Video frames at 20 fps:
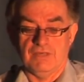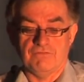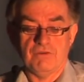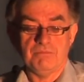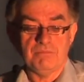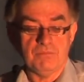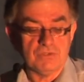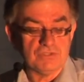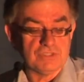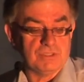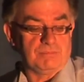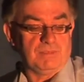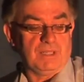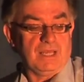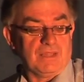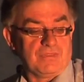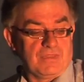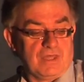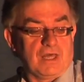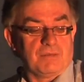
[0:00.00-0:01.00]
If you
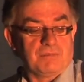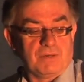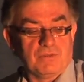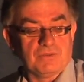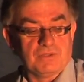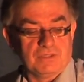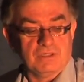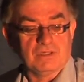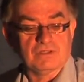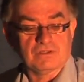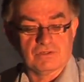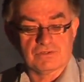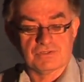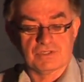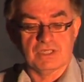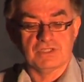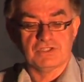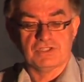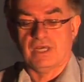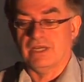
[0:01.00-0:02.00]
multiply that across
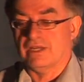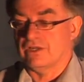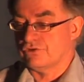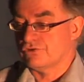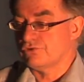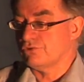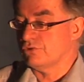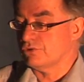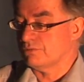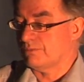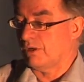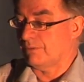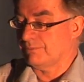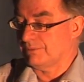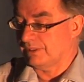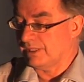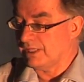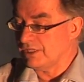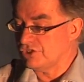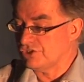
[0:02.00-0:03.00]
the entire Druze
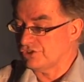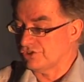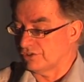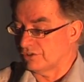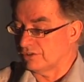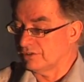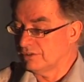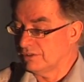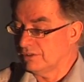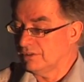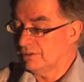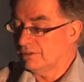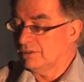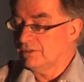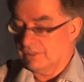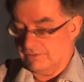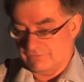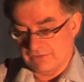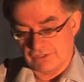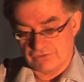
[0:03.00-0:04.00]
population,
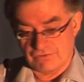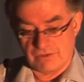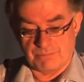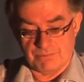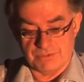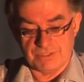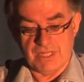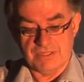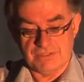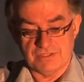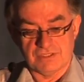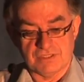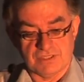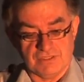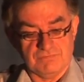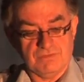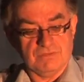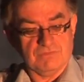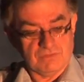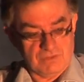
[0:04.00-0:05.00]
if that's
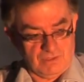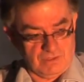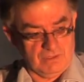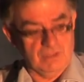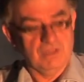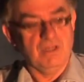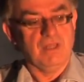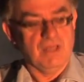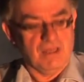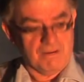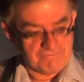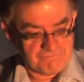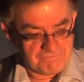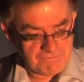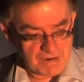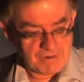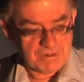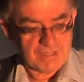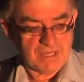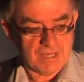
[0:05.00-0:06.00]
representative, you've got a
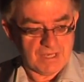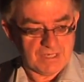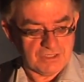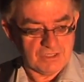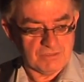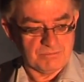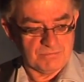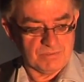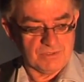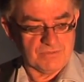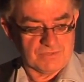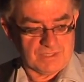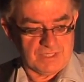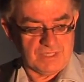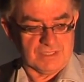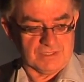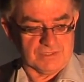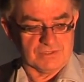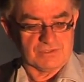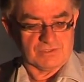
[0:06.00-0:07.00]
very high number of
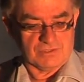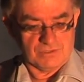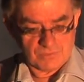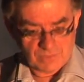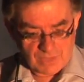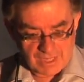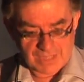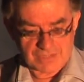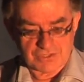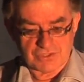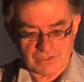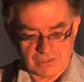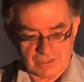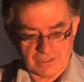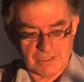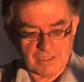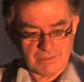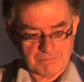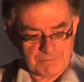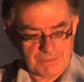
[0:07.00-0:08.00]
kids who
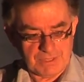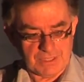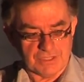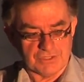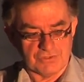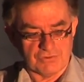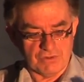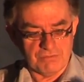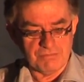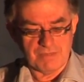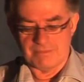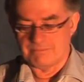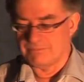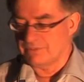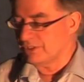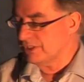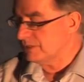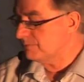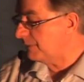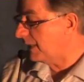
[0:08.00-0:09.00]
actually appear to
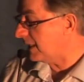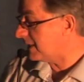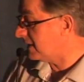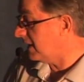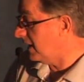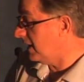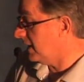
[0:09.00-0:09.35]
remember these past